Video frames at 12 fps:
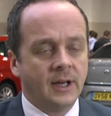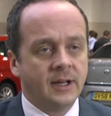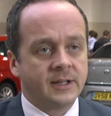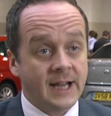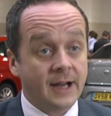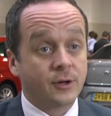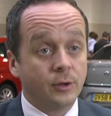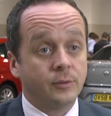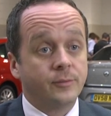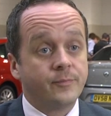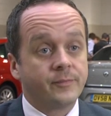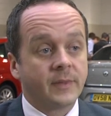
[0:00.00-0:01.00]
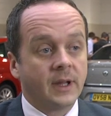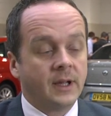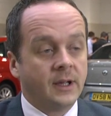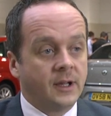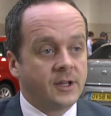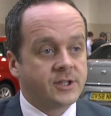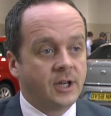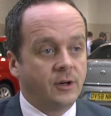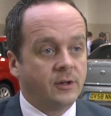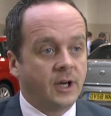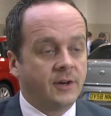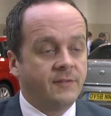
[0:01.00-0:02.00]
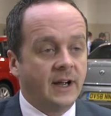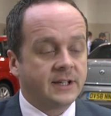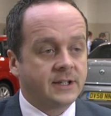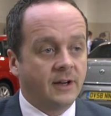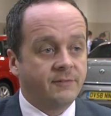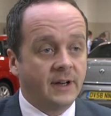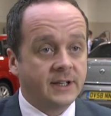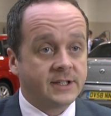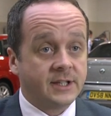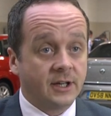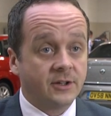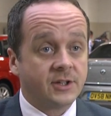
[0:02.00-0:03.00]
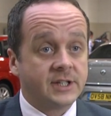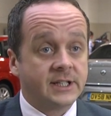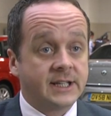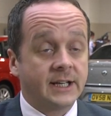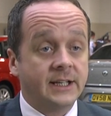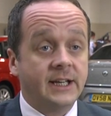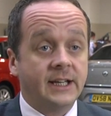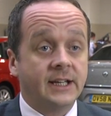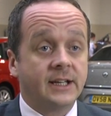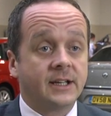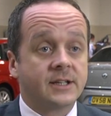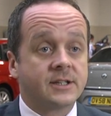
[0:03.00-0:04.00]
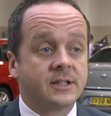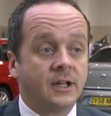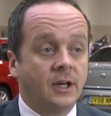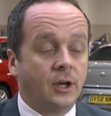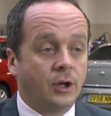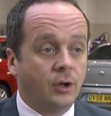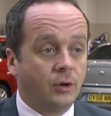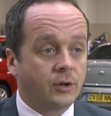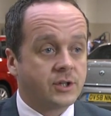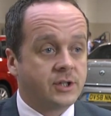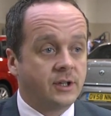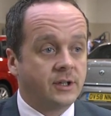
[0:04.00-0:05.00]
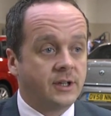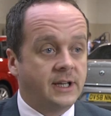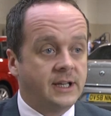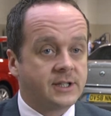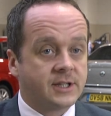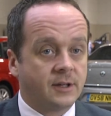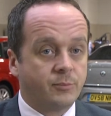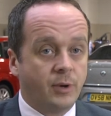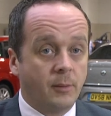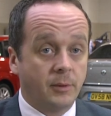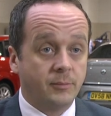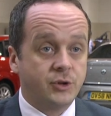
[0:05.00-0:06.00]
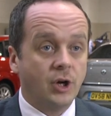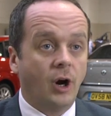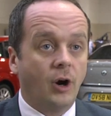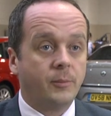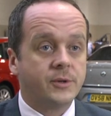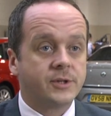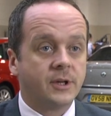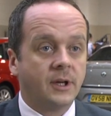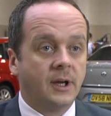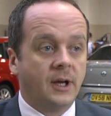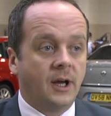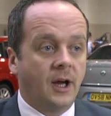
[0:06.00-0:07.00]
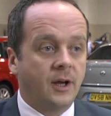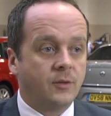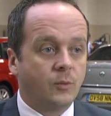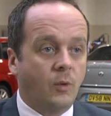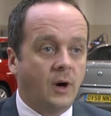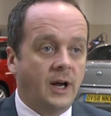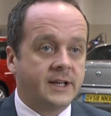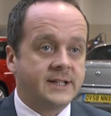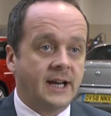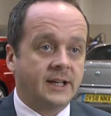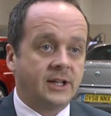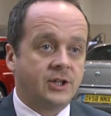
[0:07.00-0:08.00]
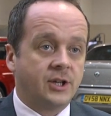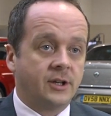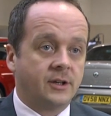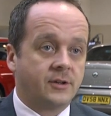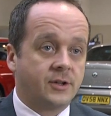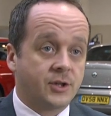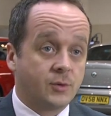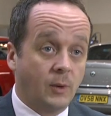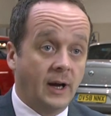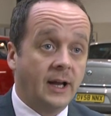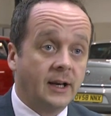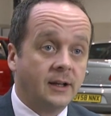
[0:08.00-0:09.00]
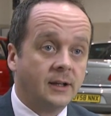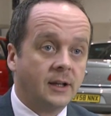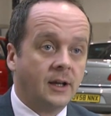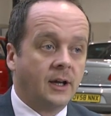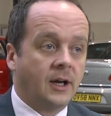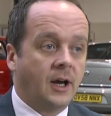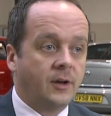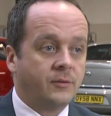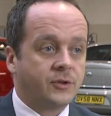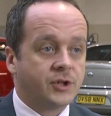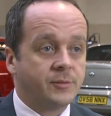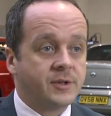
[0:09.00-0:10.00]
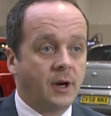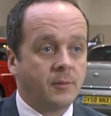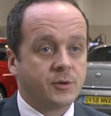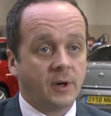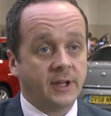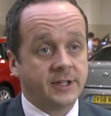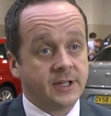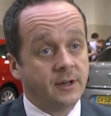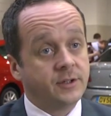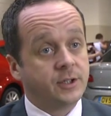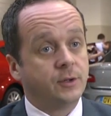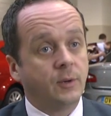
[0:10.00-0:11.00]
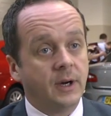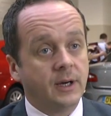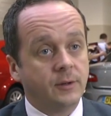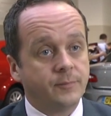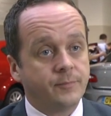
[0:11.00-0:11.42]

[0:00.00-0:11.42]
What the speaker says: tackle. So advanced diagnostic techniques looks at these problem jobs and why a technician does well and sometimes why they don't do well.